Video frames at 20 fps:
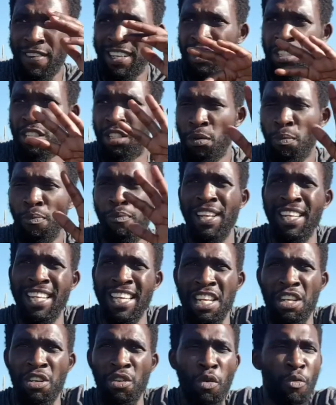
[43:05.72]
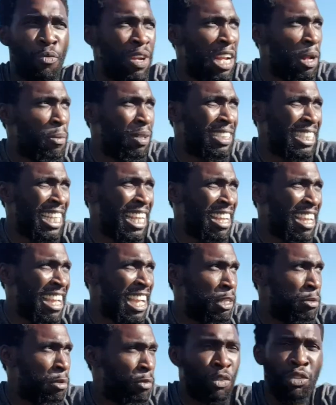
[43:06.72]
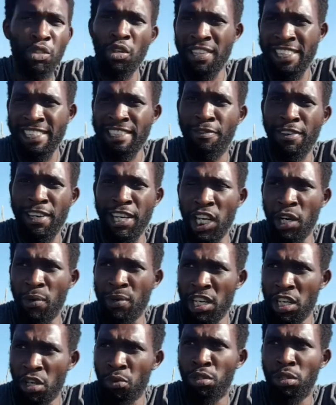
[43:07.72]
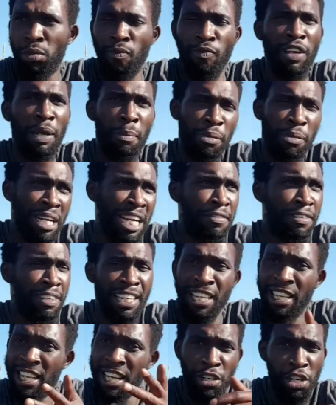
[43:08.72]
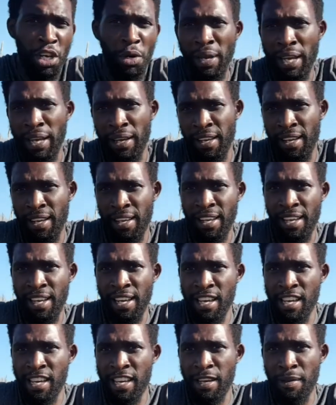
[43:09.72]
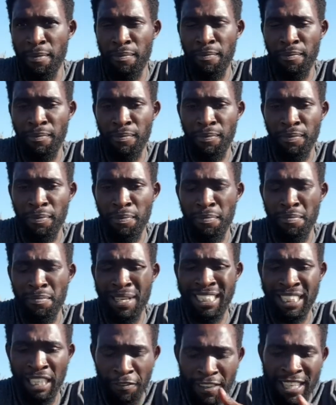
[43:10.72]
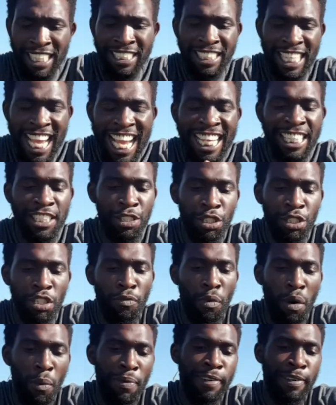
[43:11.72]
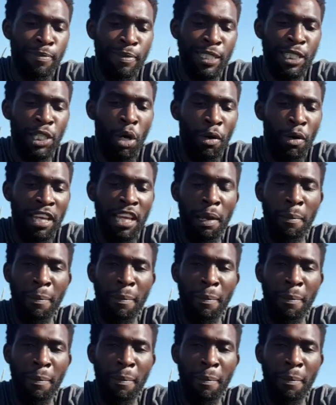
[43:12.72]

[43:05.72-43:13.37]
that you don't really want to engage with us on this video, and you do something privately, then do it. Because I think that's the essence of what we're talking about here.